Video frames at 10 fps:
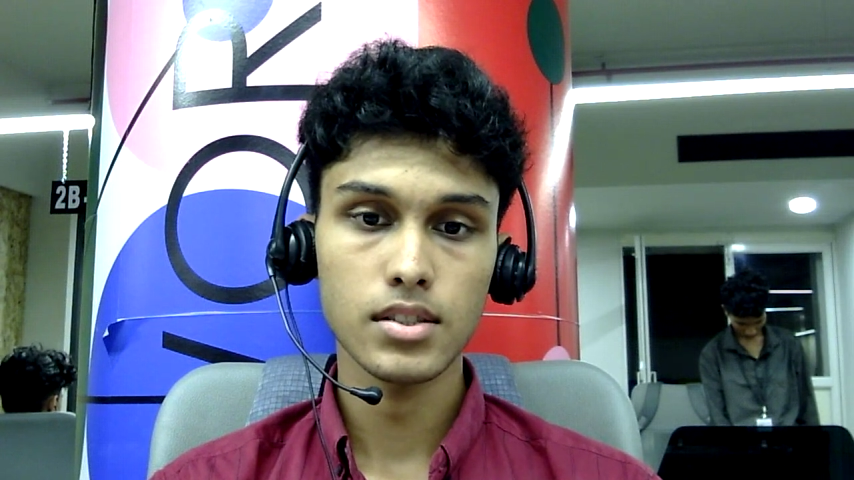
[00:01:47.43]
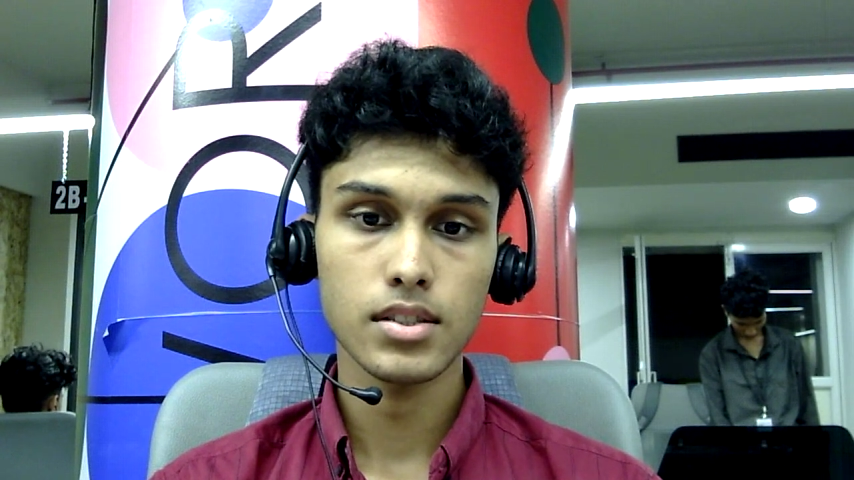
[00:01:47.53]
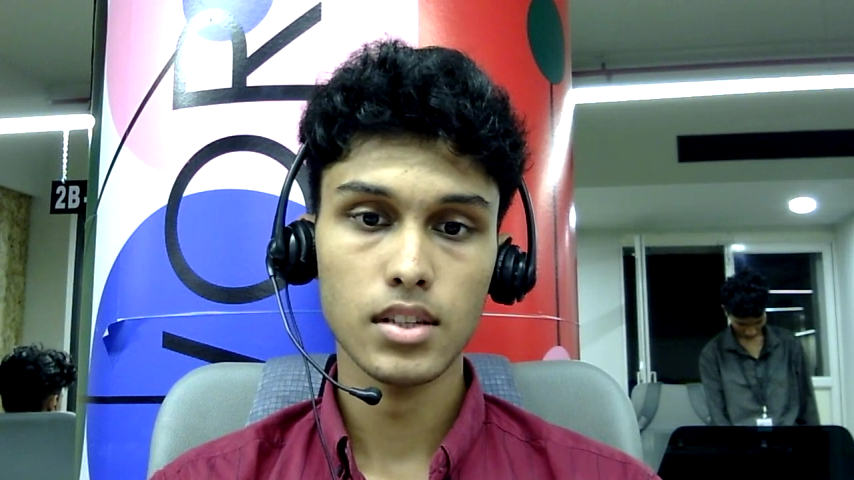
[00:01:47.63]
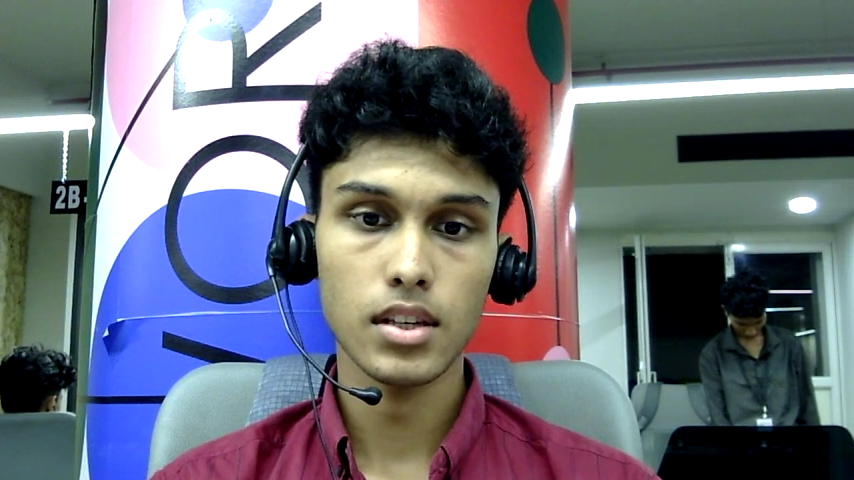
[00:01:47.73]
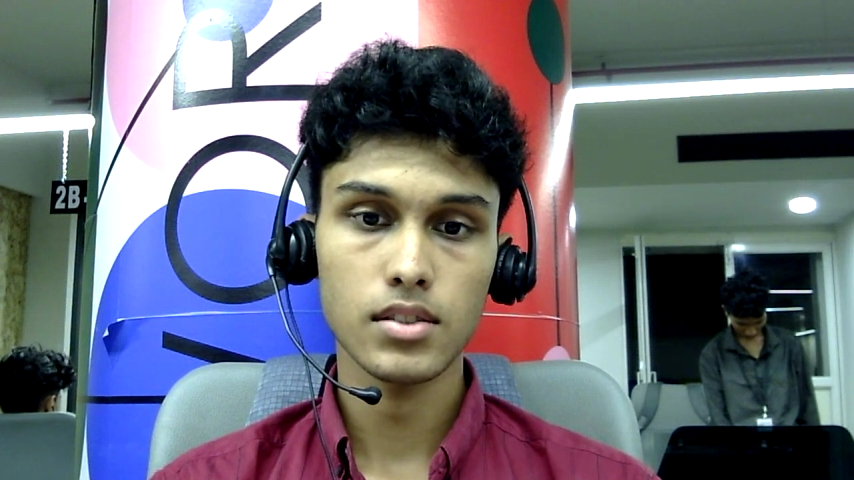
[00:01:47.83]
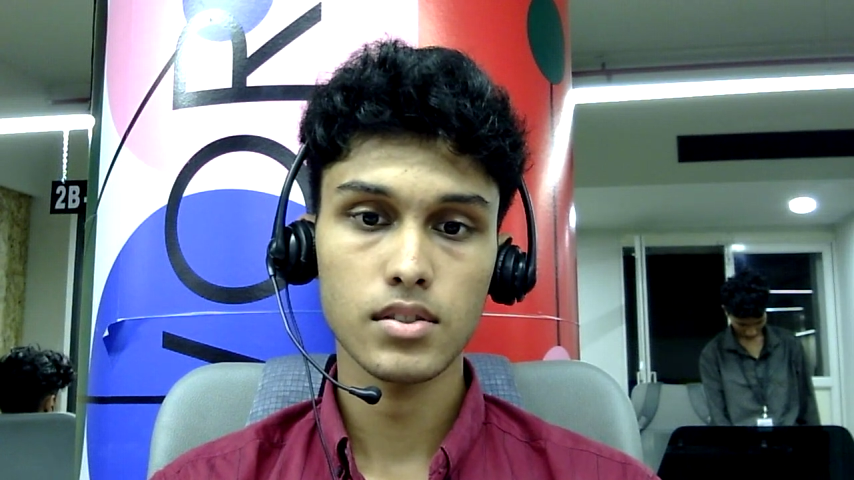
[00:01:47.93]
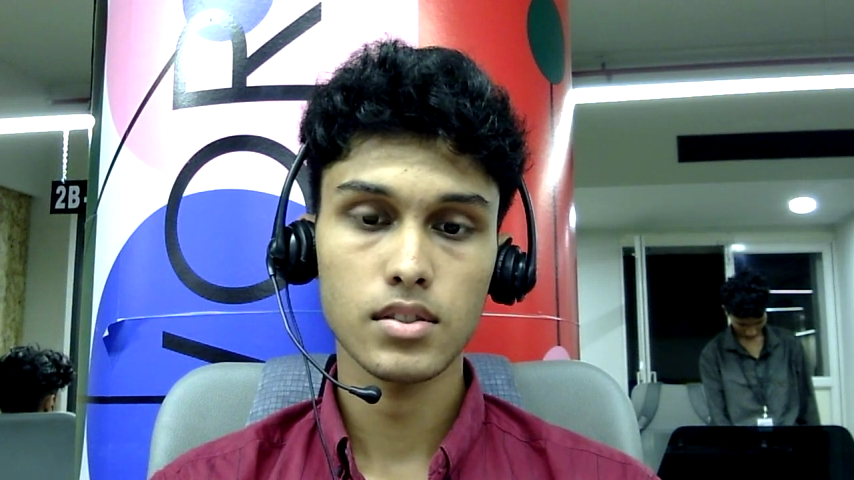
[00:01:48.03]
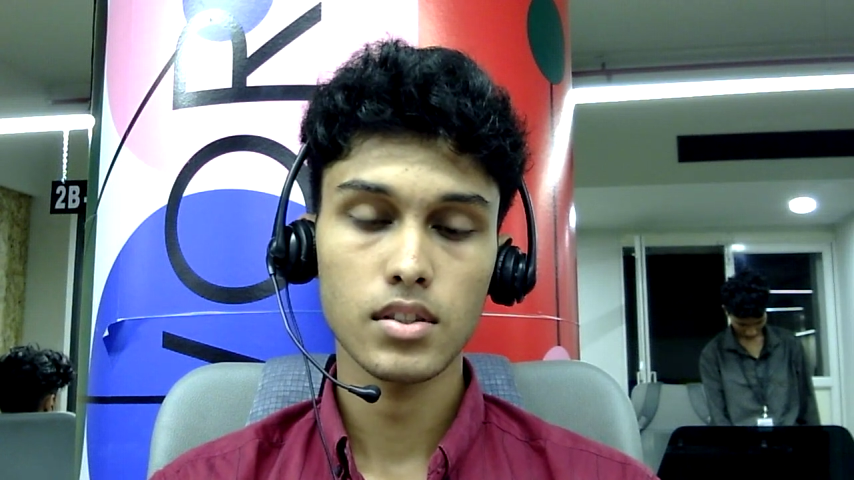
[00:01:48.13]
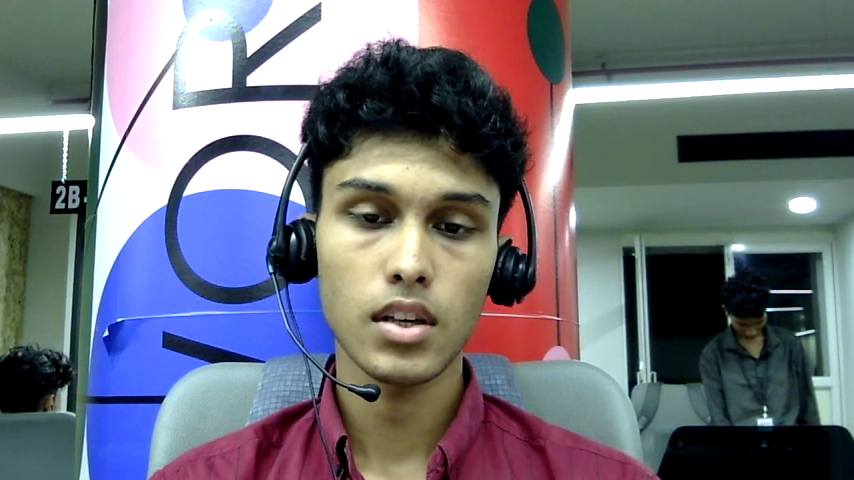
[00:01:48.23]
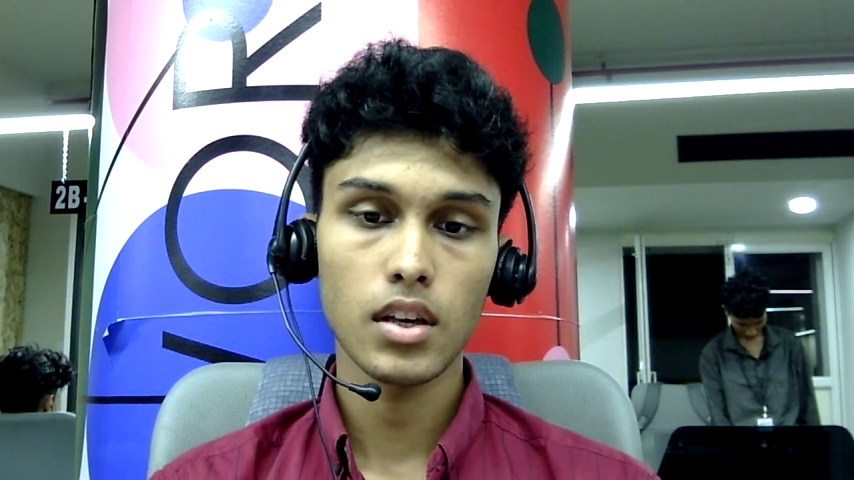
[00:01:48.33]
is
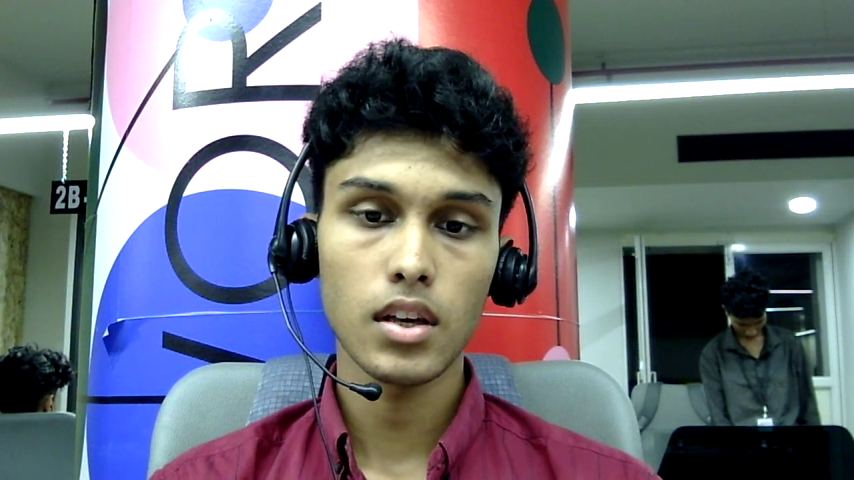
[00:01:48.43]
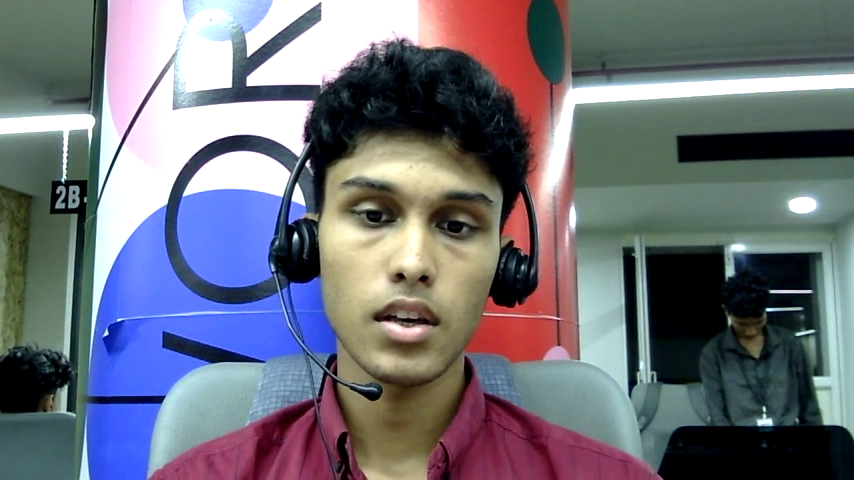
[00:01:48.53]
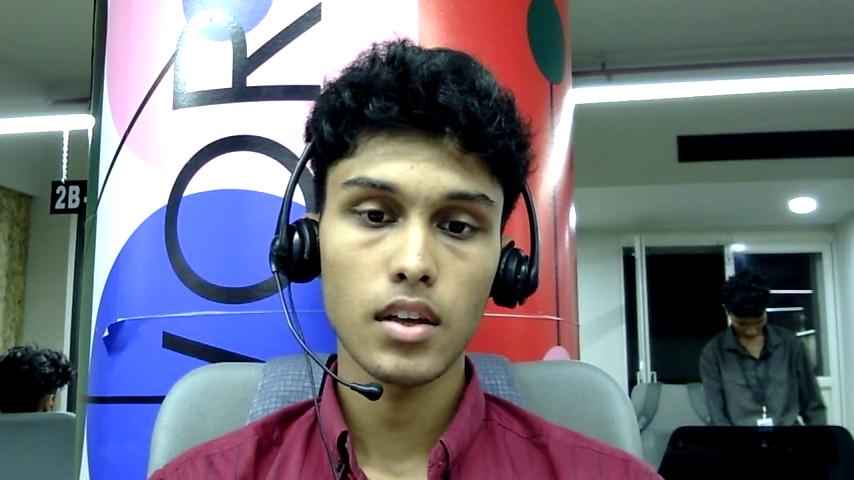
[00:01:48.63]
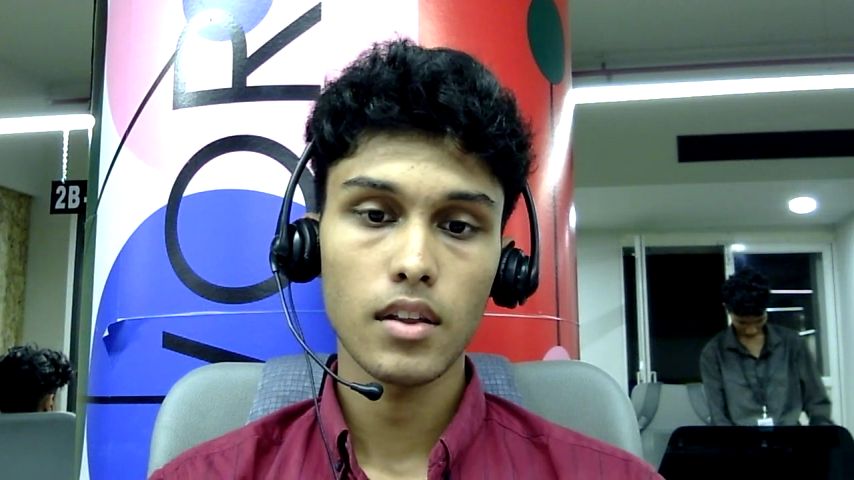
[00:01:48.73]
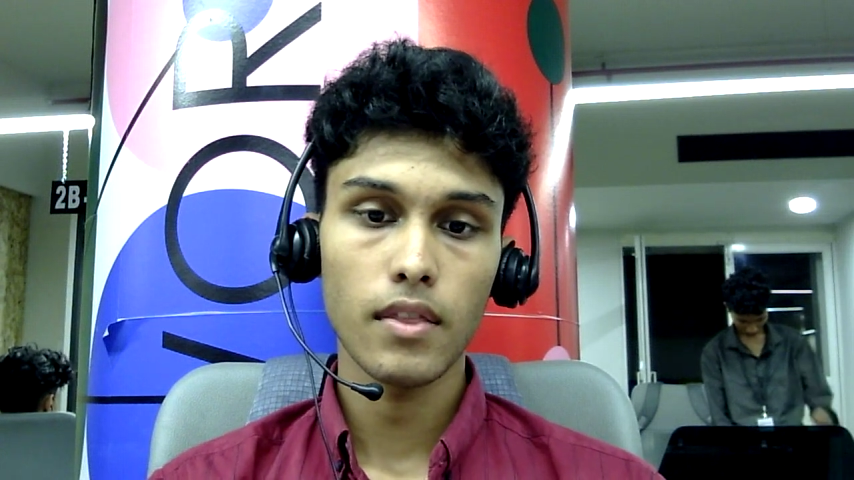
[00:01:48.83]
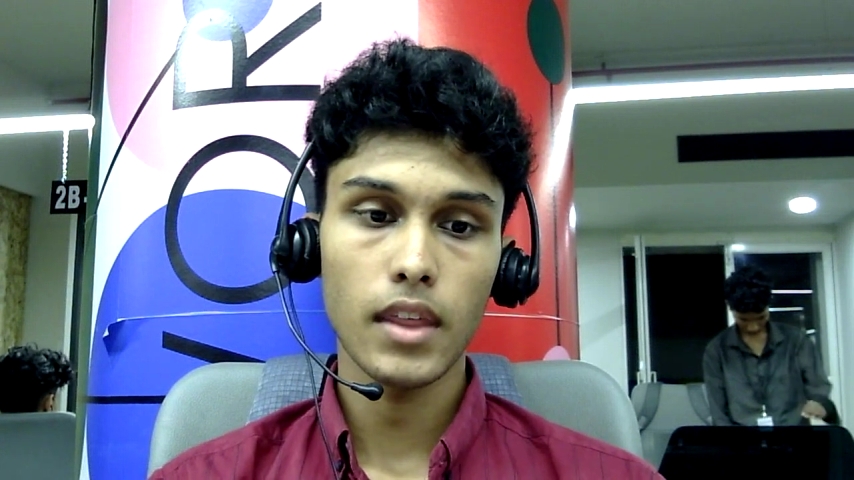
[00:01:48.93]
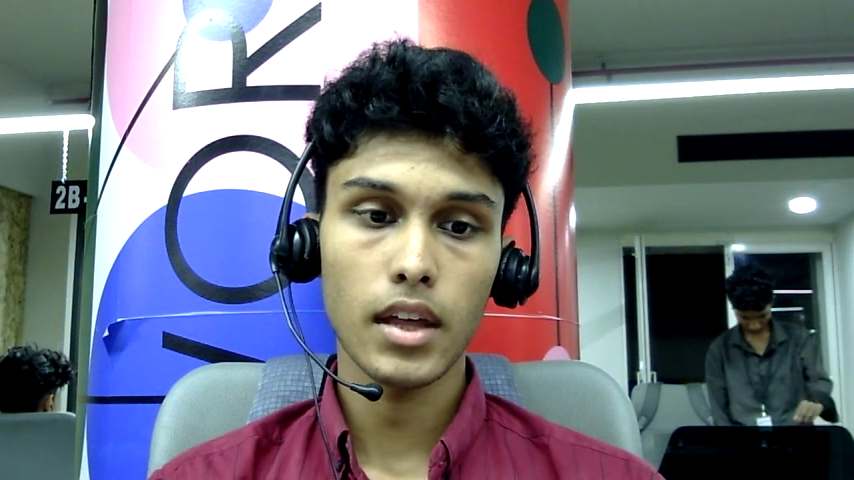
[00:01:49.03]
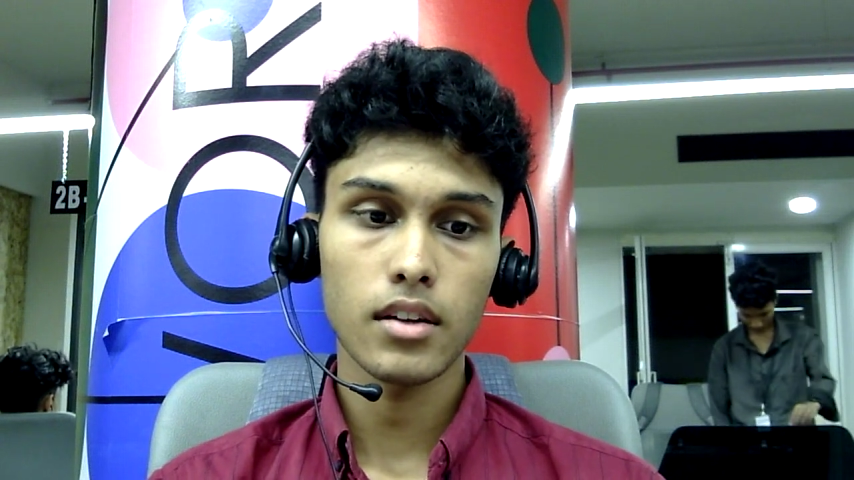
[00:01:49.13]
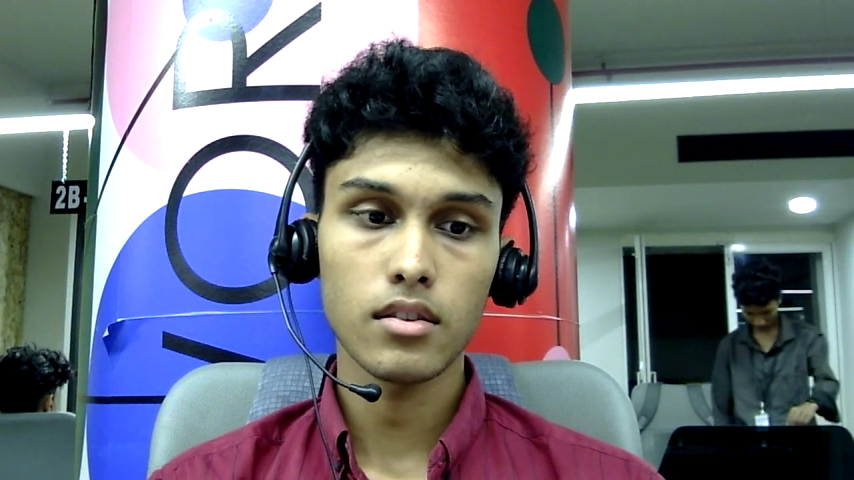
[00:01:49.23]
then